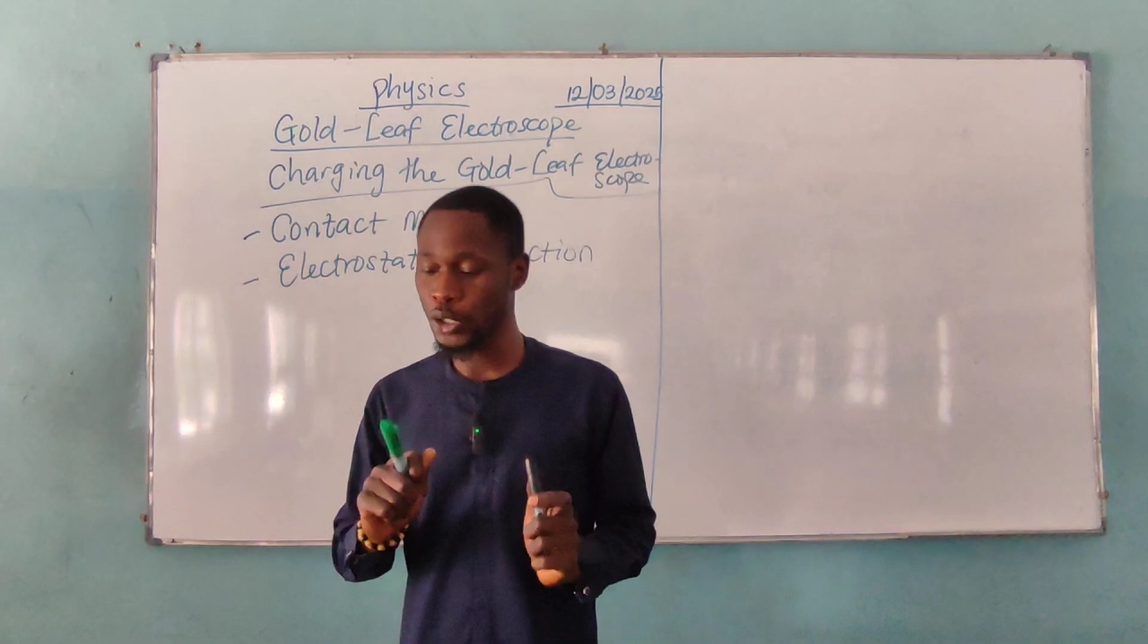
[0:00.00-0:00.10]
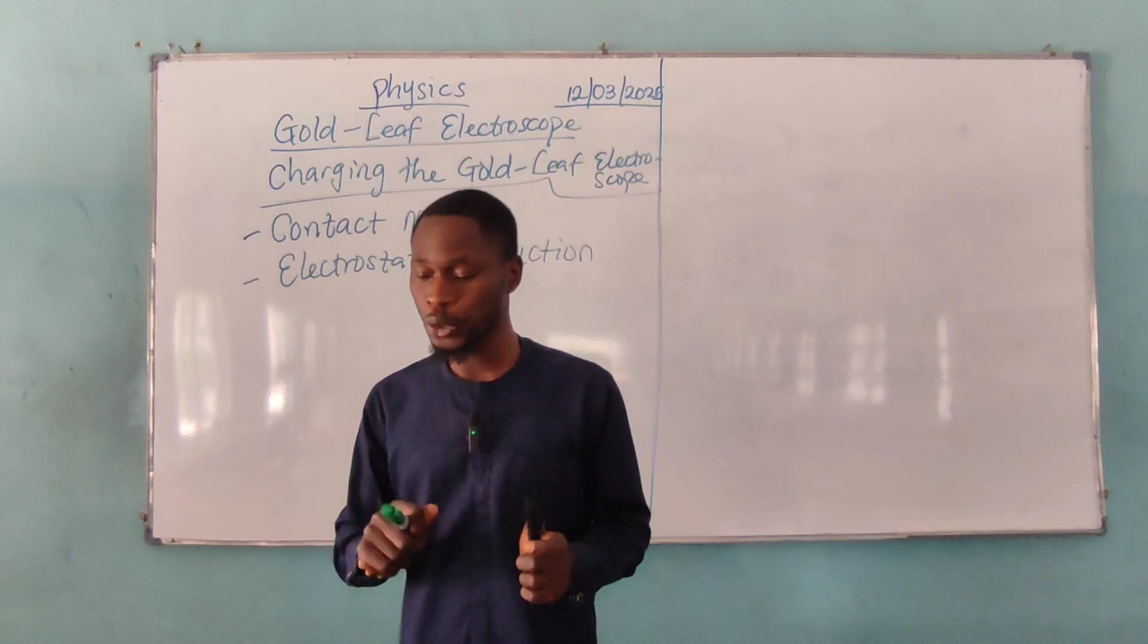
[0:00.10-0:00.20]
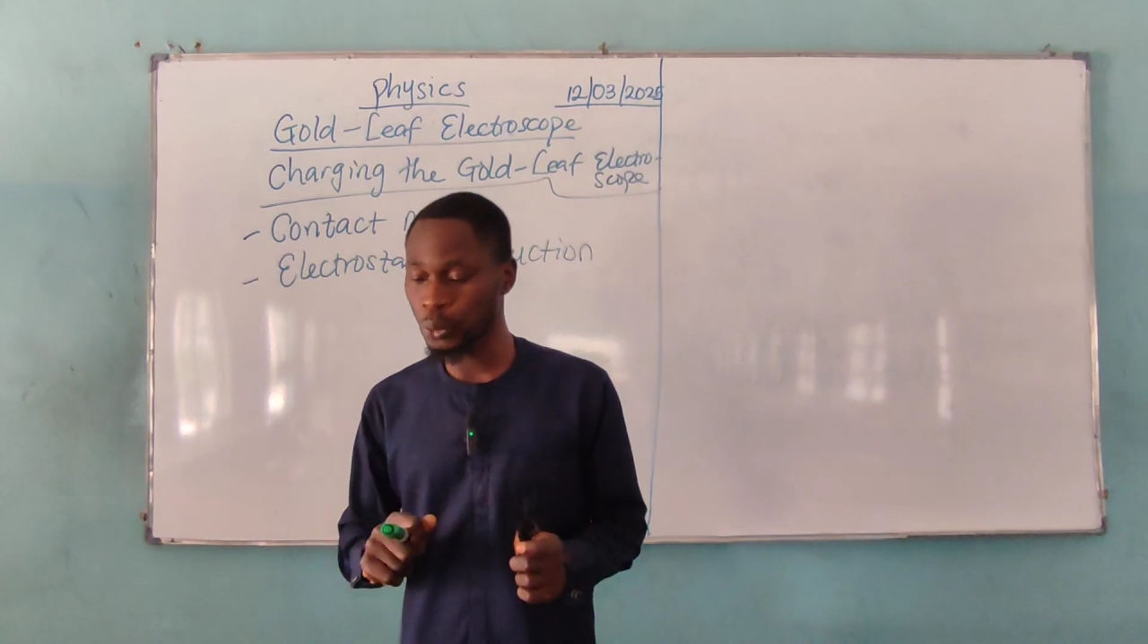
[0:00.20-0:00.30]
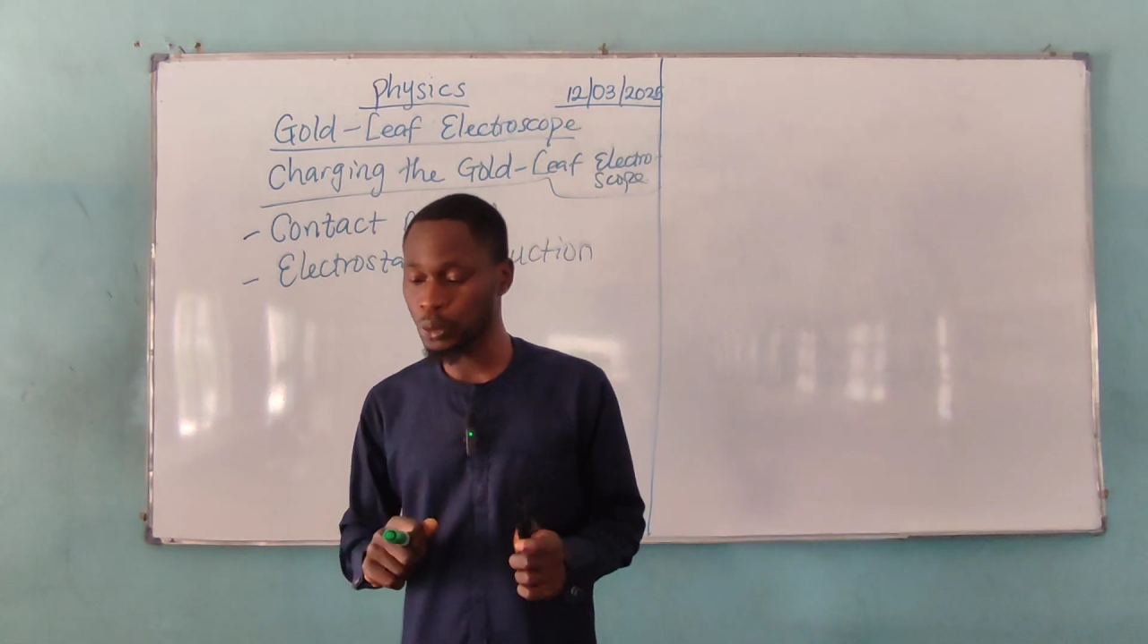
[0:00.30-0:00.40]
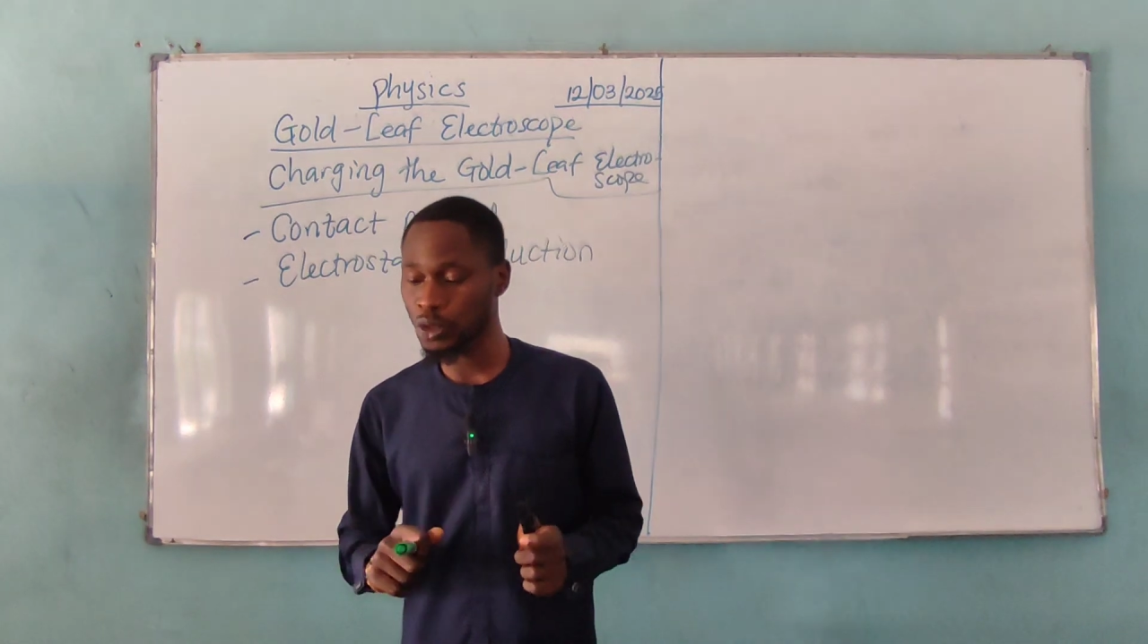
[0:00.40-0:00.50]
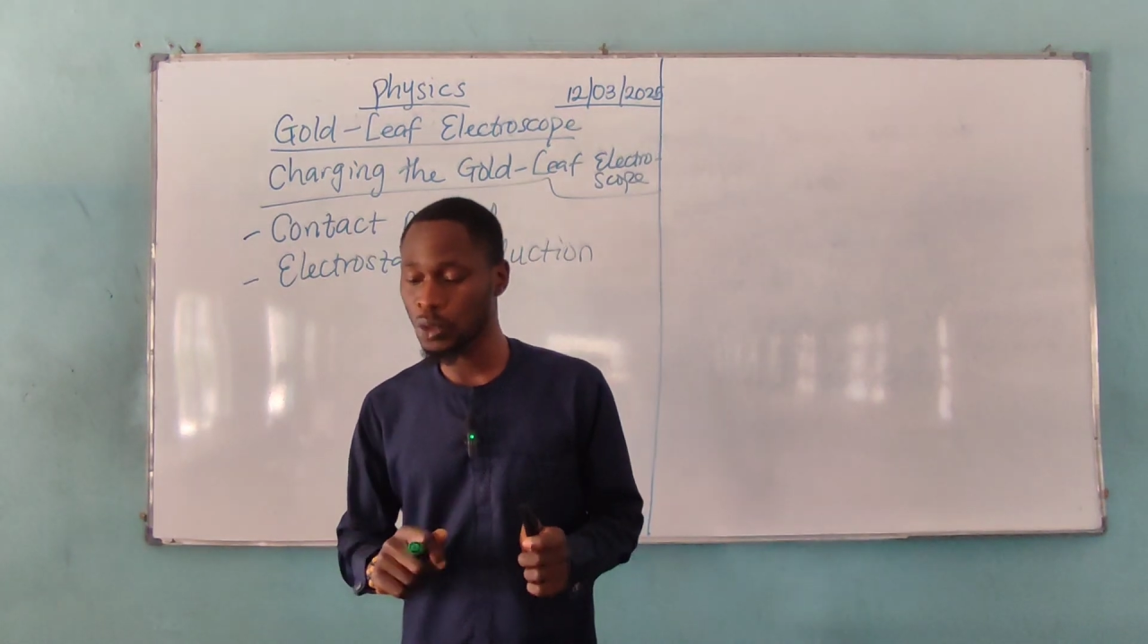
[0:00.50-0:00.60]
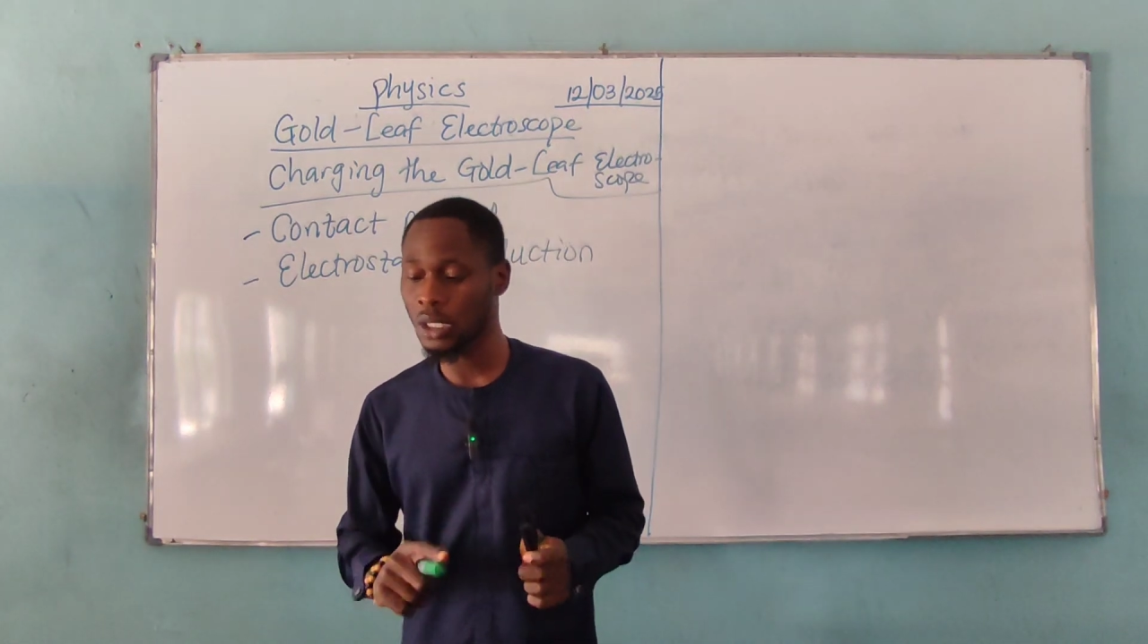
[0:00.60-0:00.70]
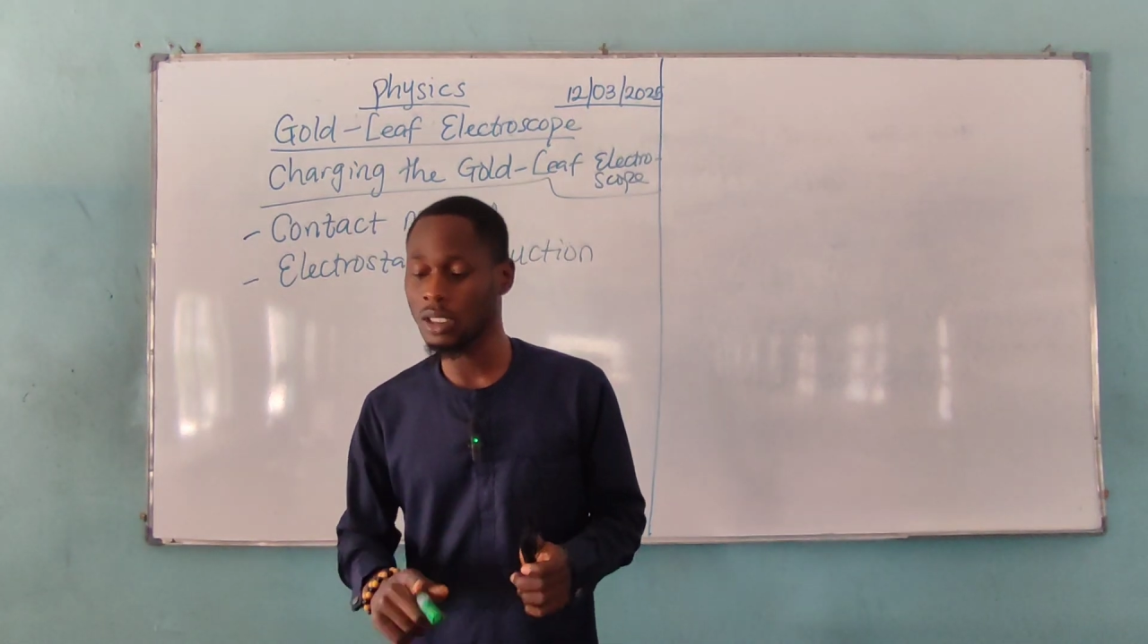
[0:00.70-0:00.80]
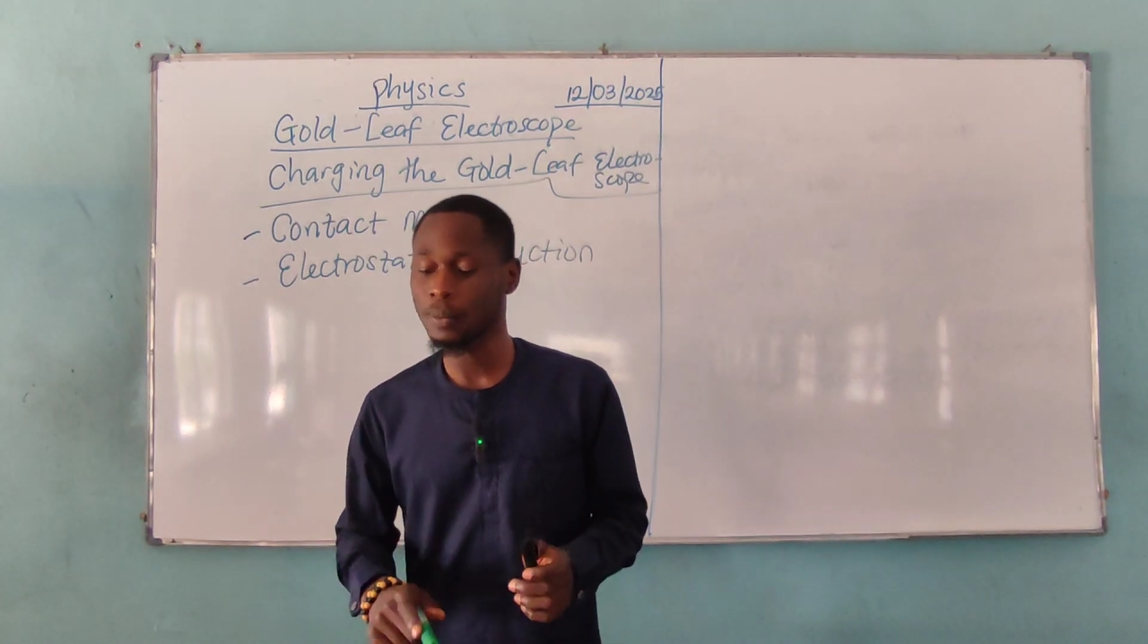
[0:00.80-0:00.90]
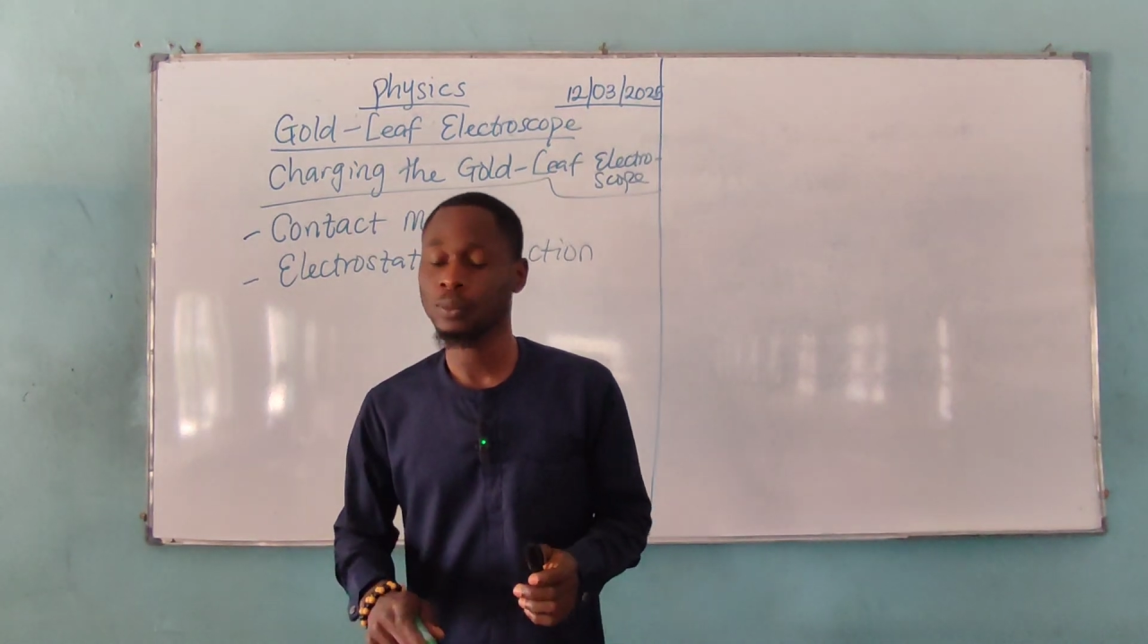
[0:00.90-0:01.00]
you to
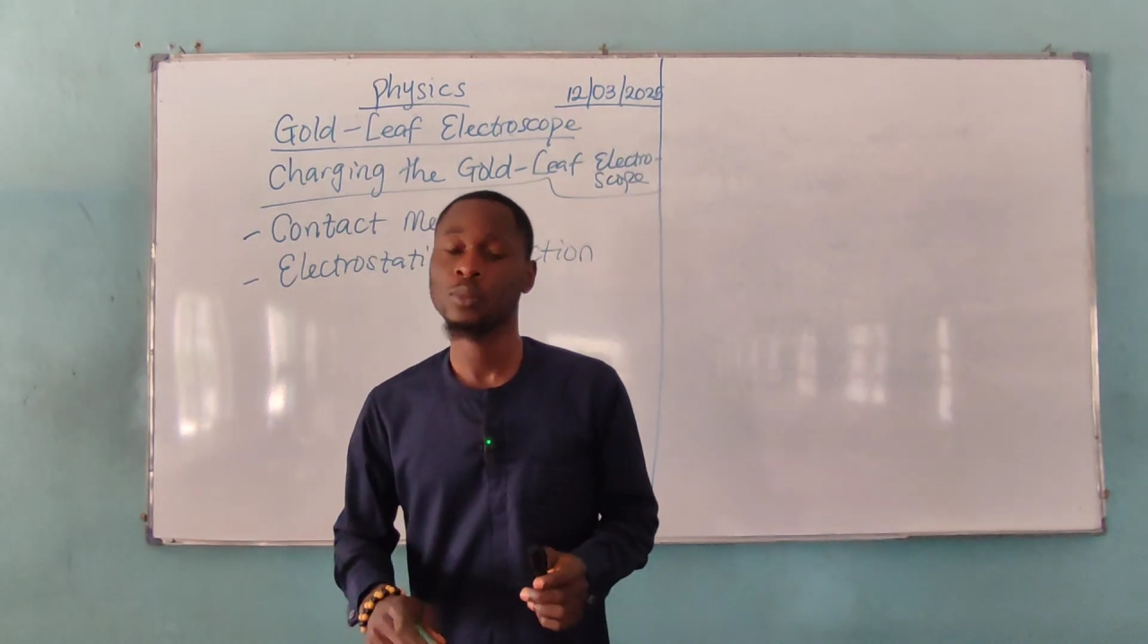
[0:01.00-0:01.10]
what?